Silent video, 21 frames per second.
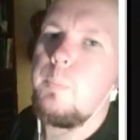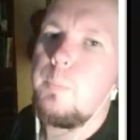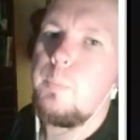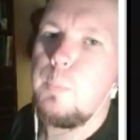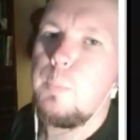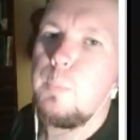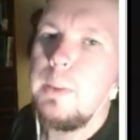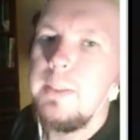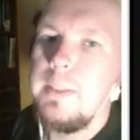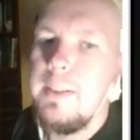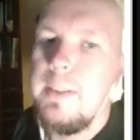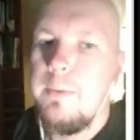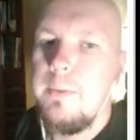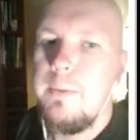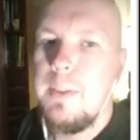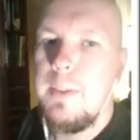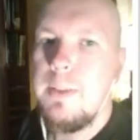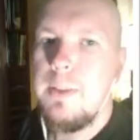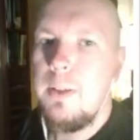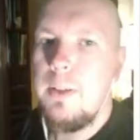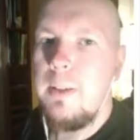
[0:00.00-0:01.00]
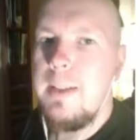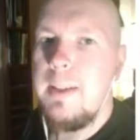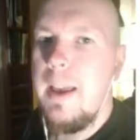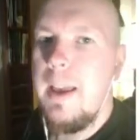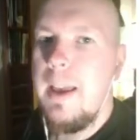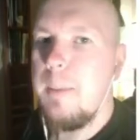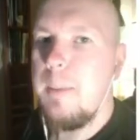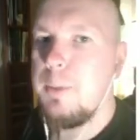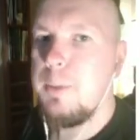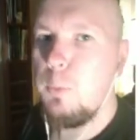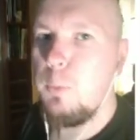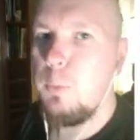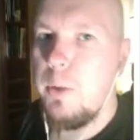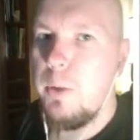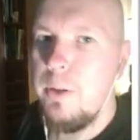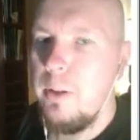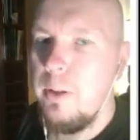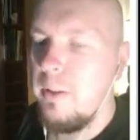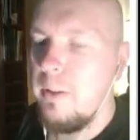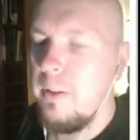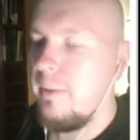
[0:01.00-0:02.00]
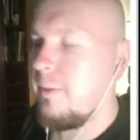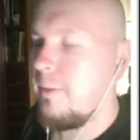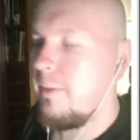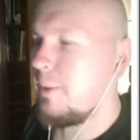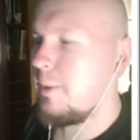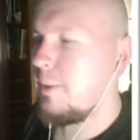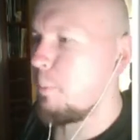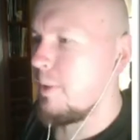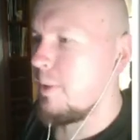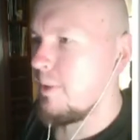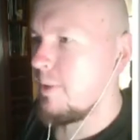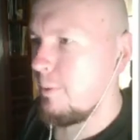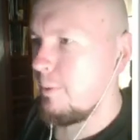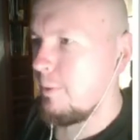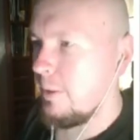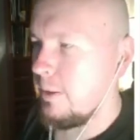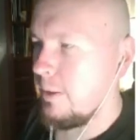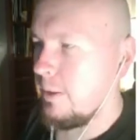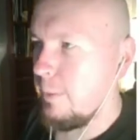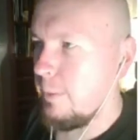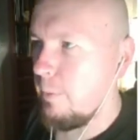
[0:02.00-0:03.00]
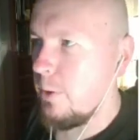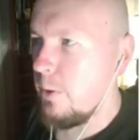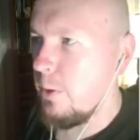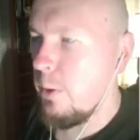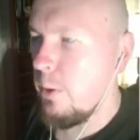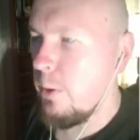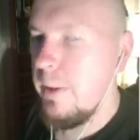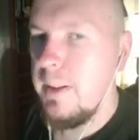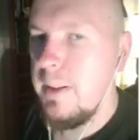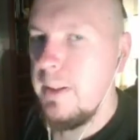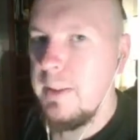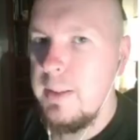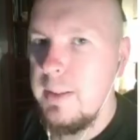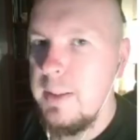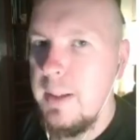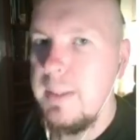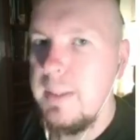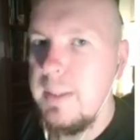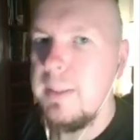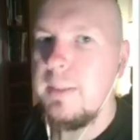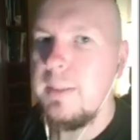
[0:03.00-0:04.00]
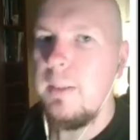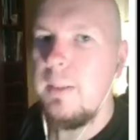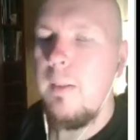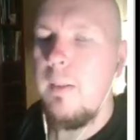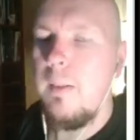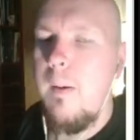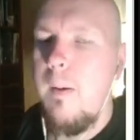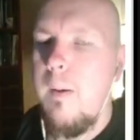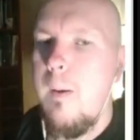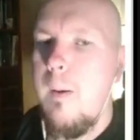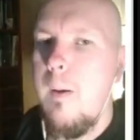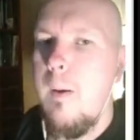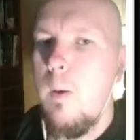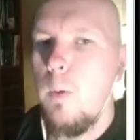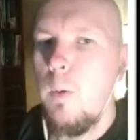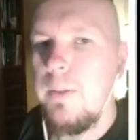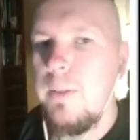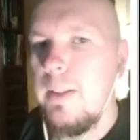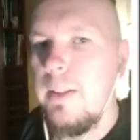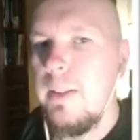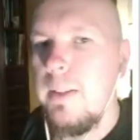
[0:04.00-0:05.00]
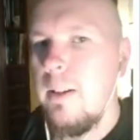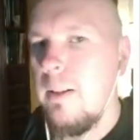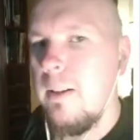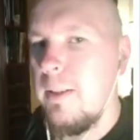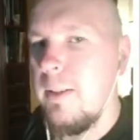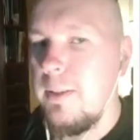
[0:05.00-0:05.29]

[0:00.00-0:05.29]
these aren't apps which are specifically for treating tinnitus. What they are is